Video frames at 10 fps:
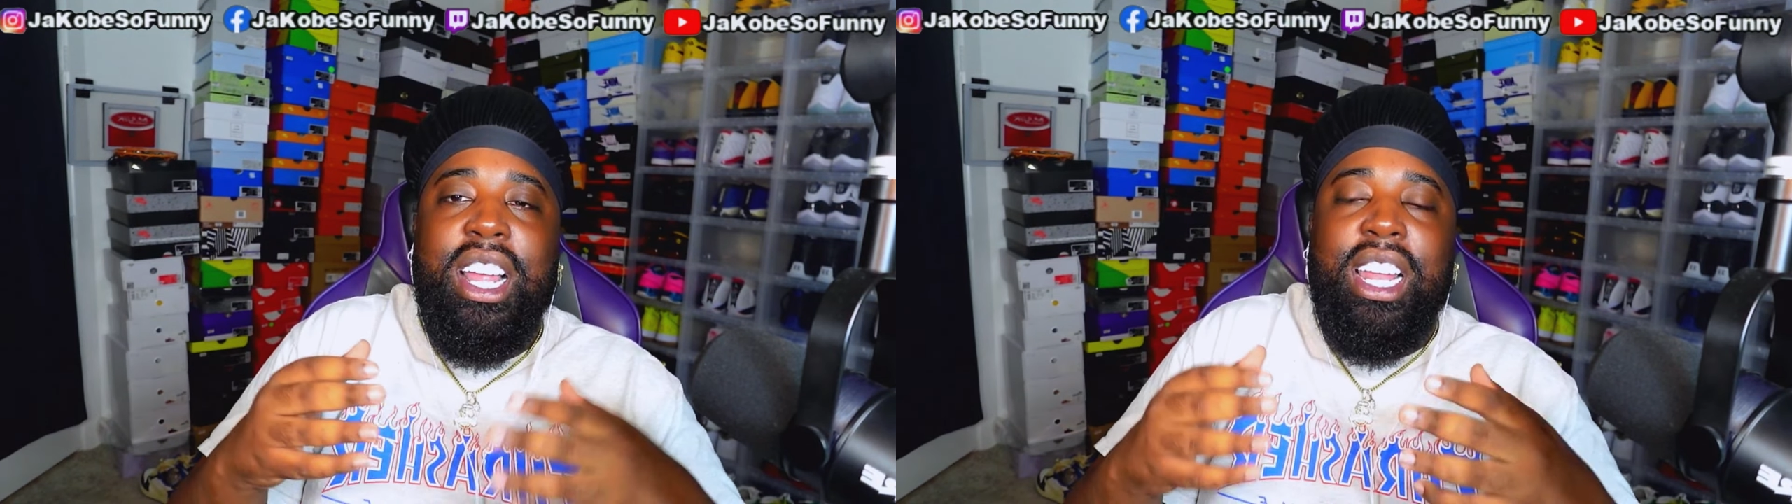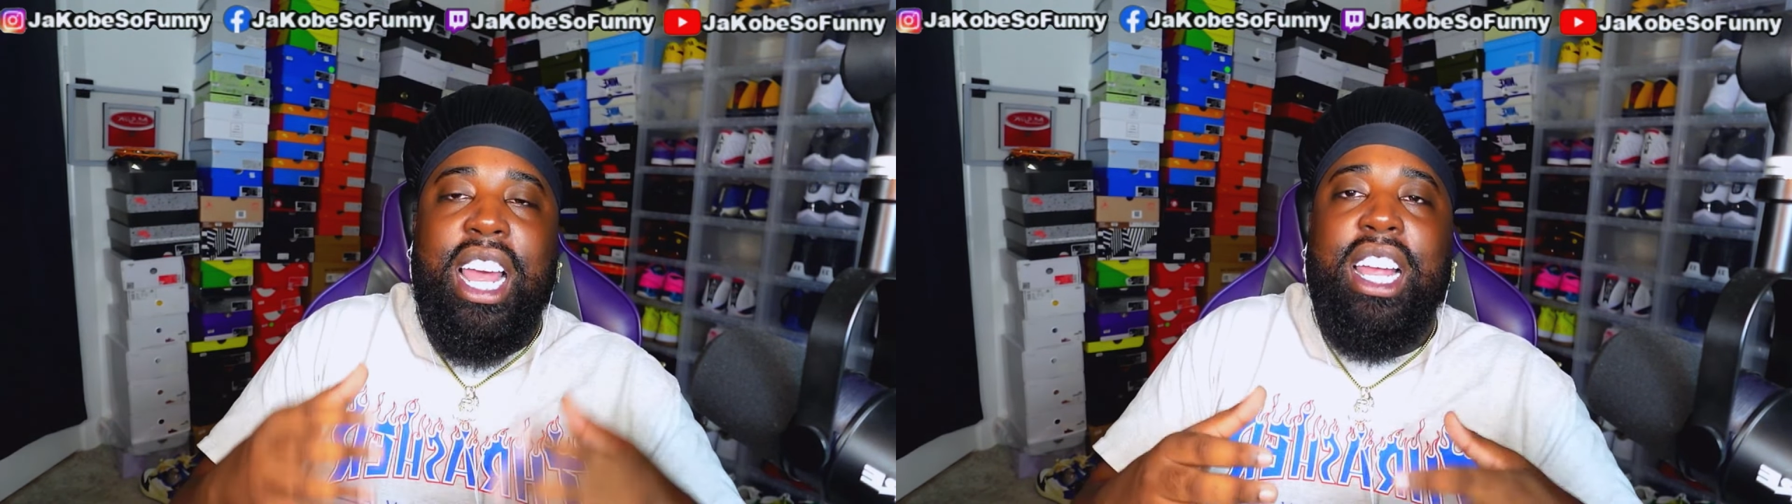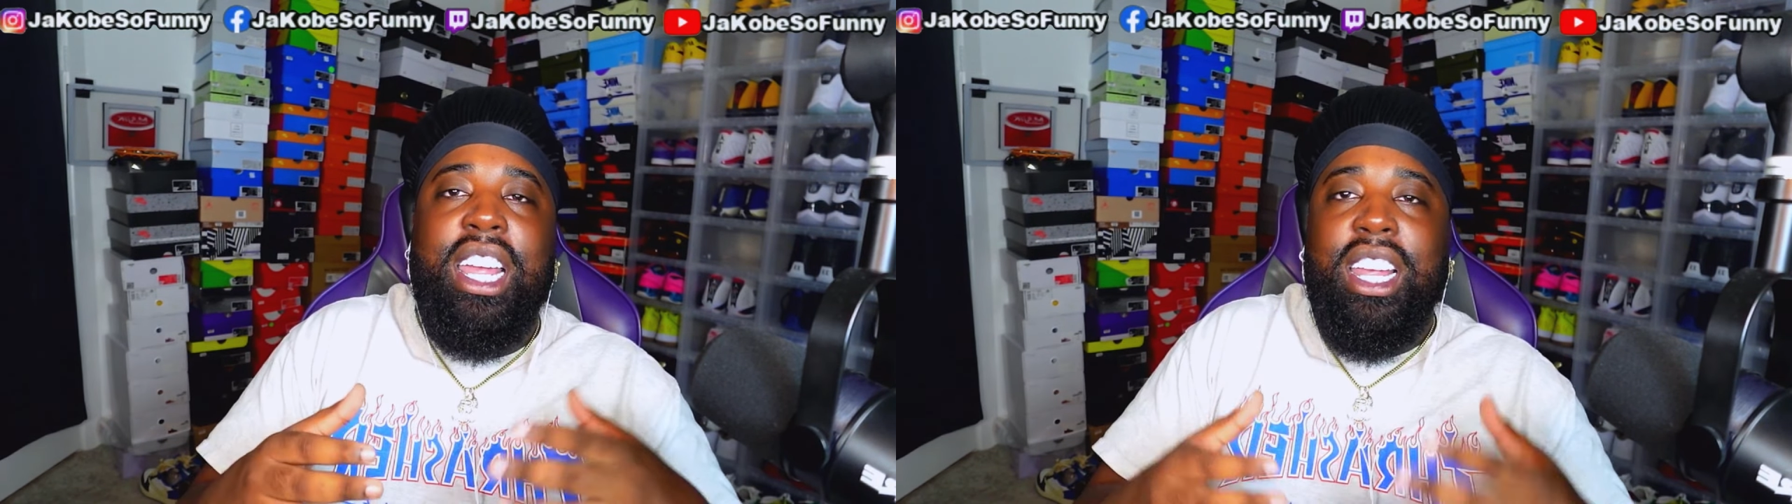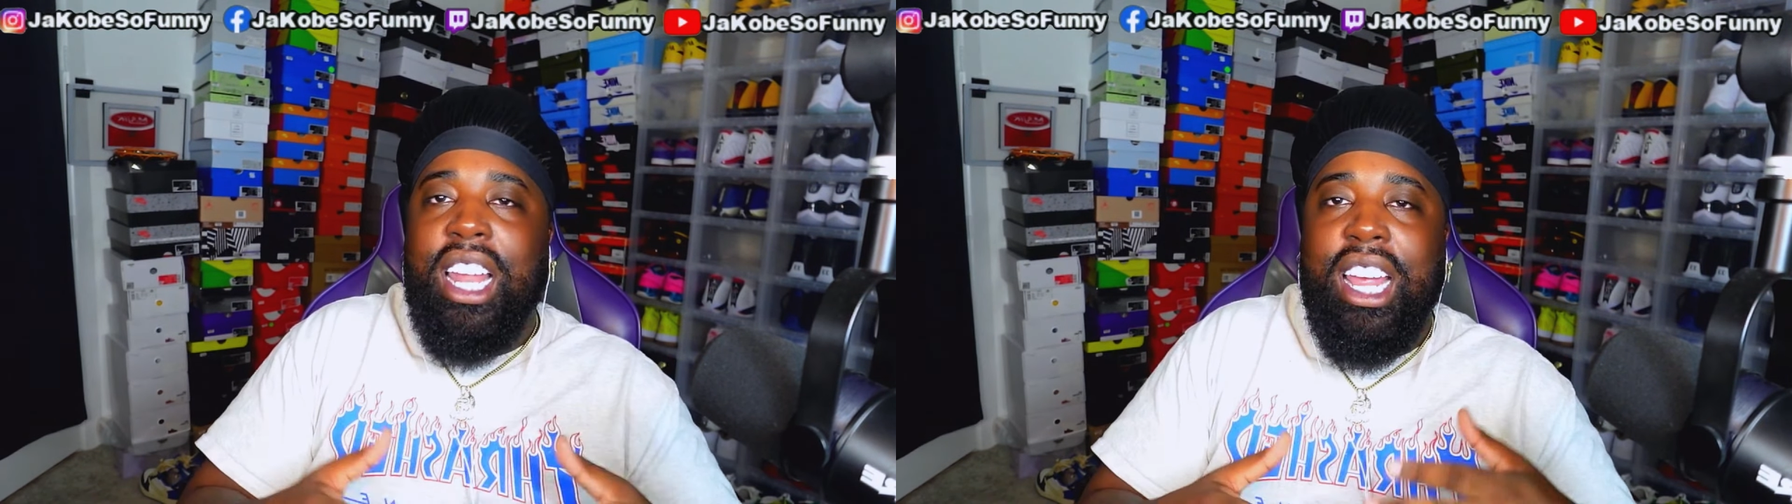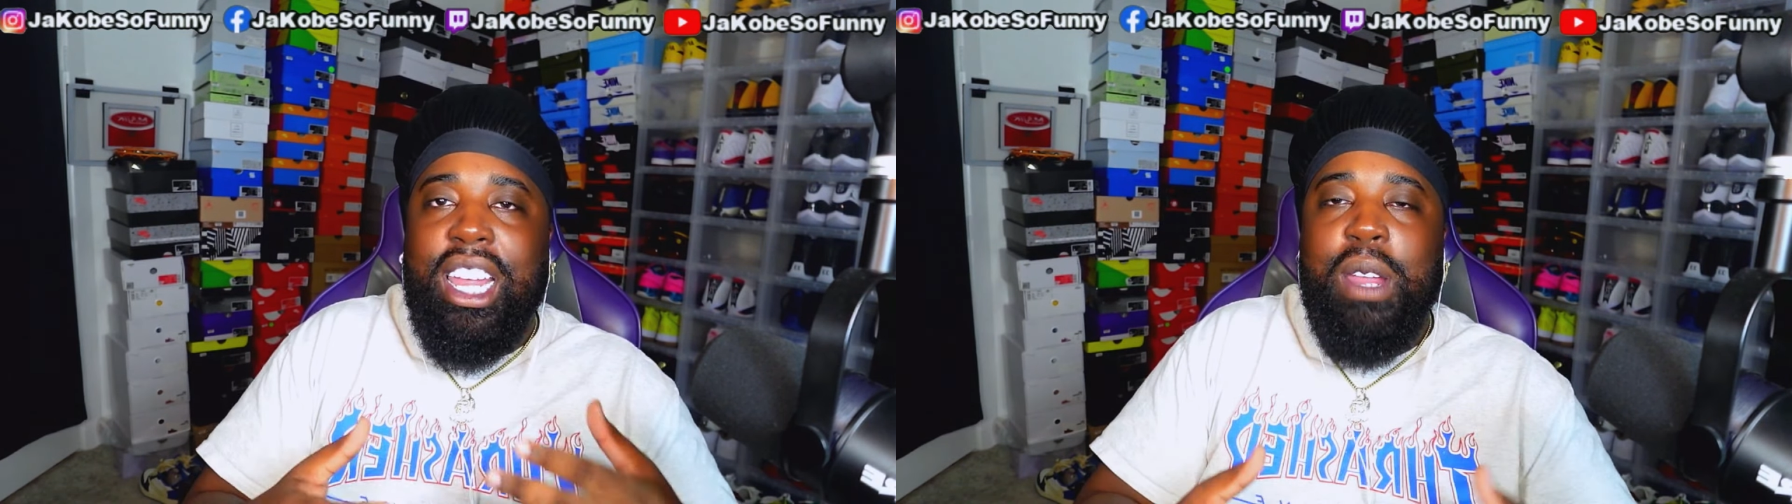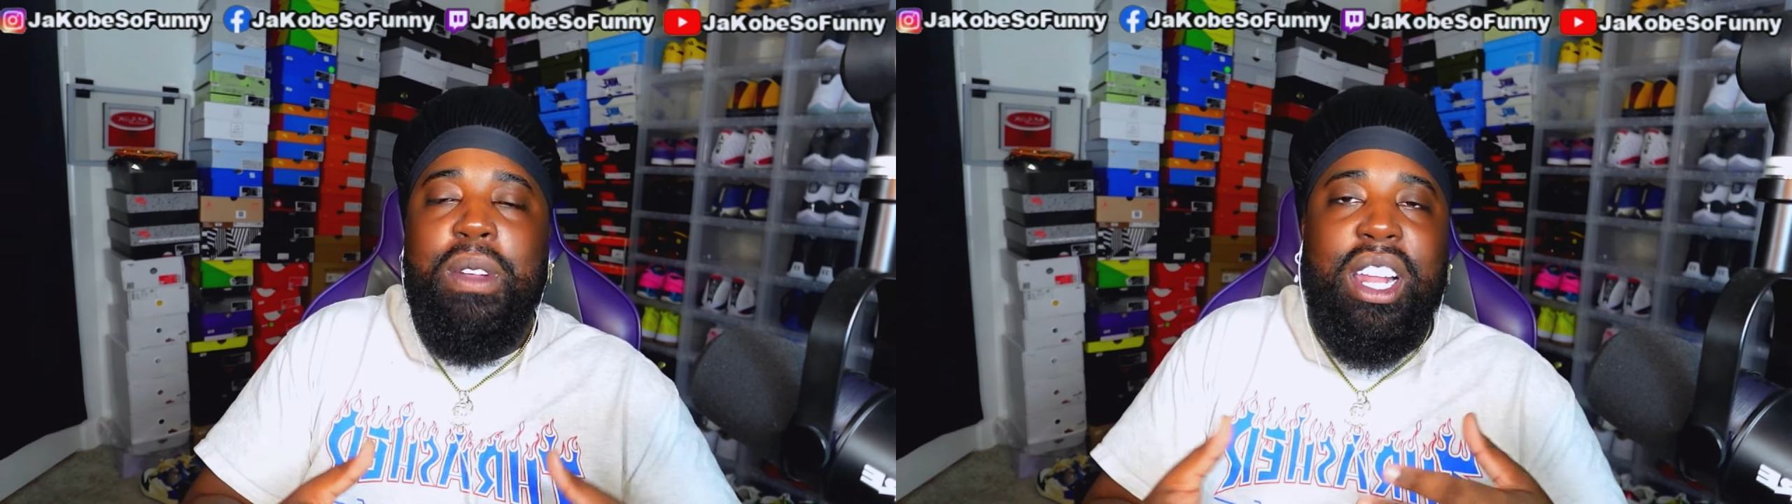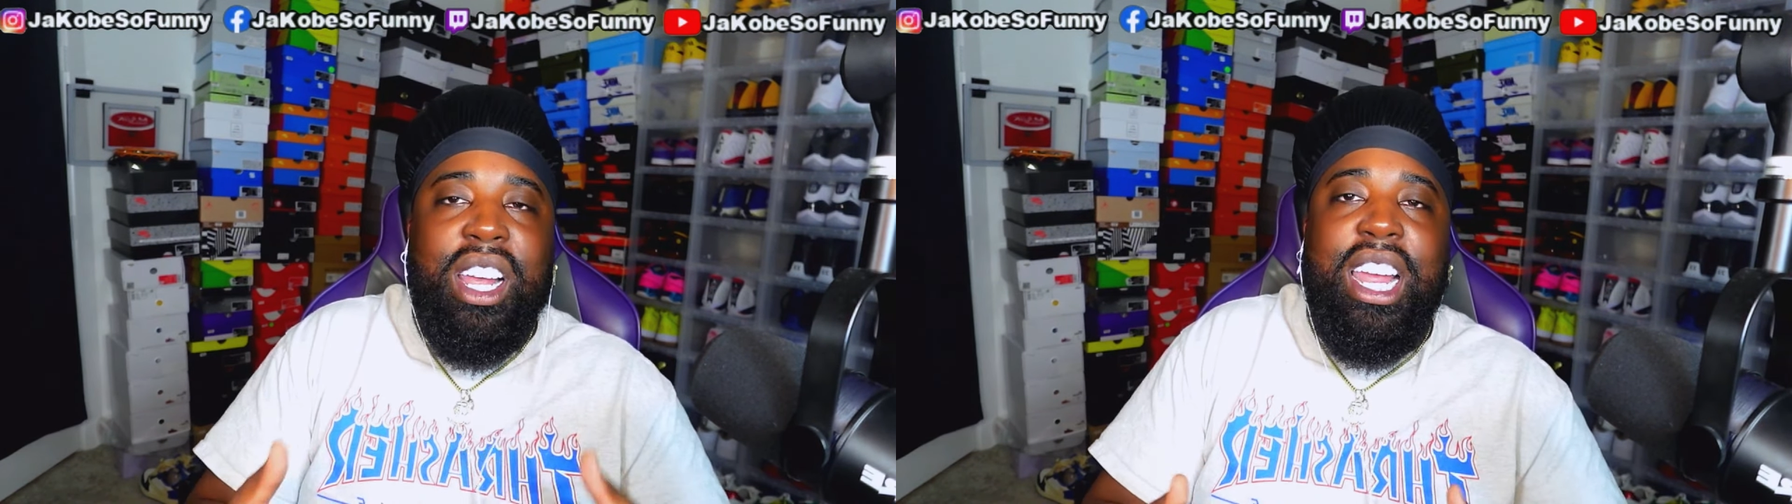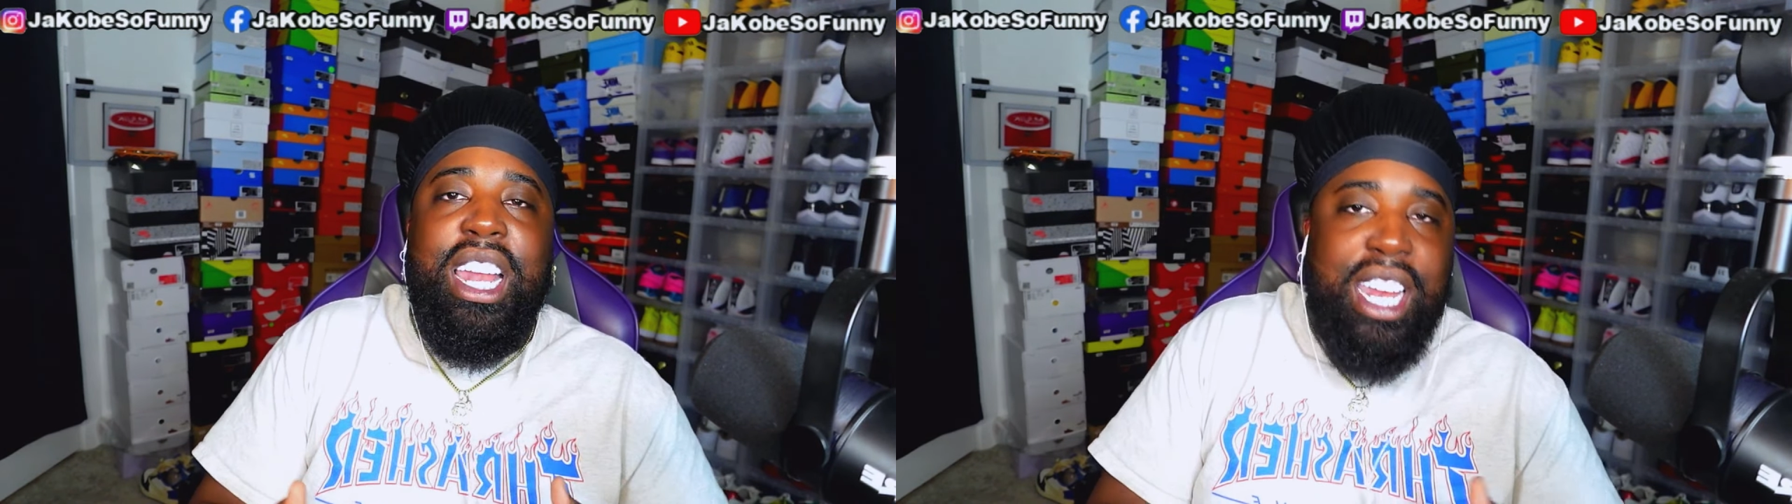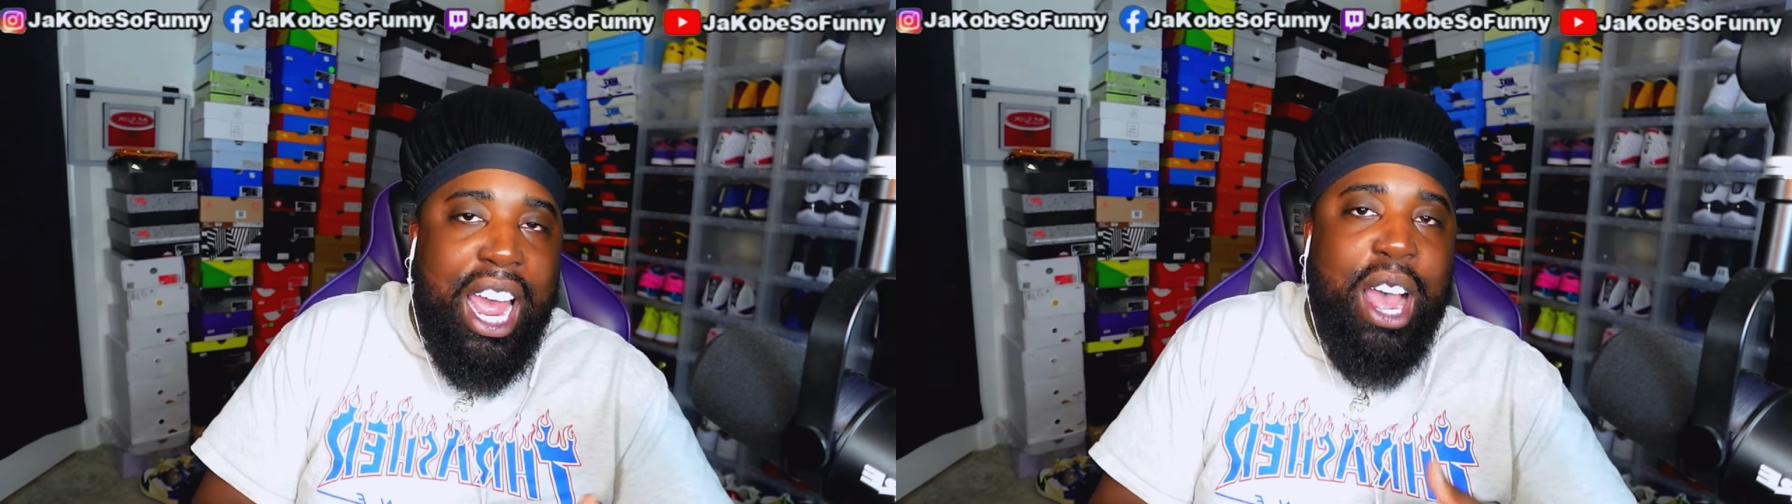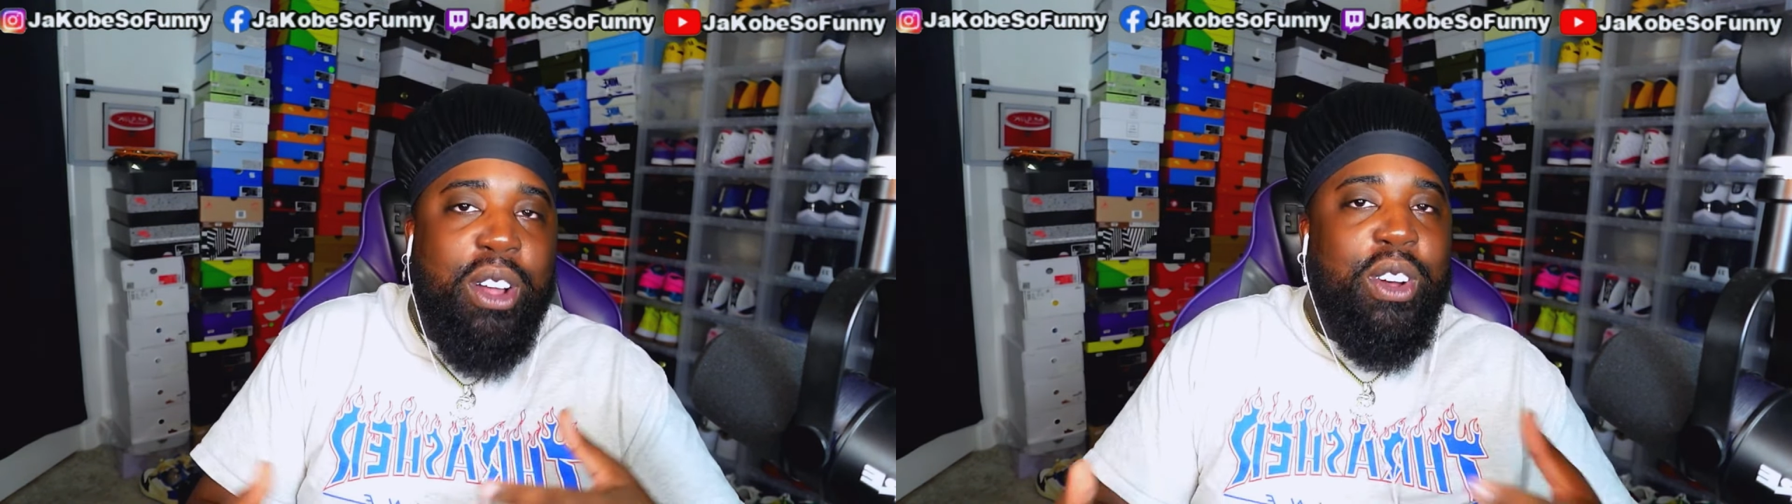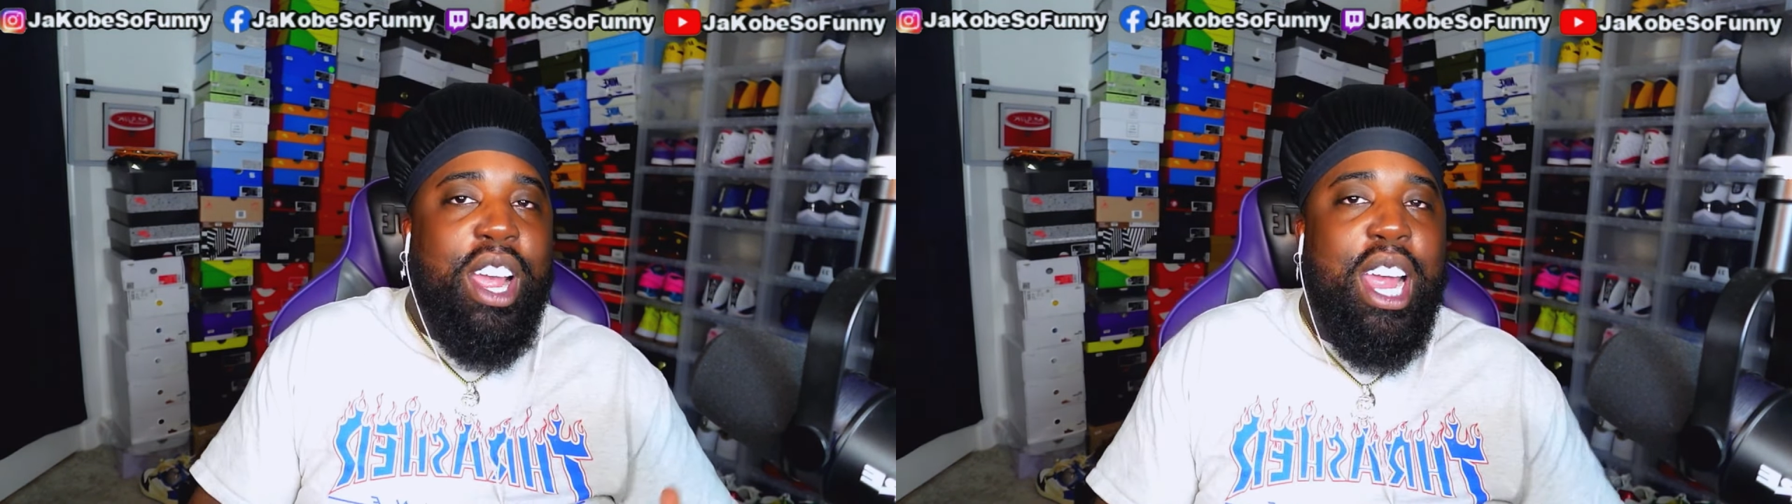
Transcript: like he be looking down on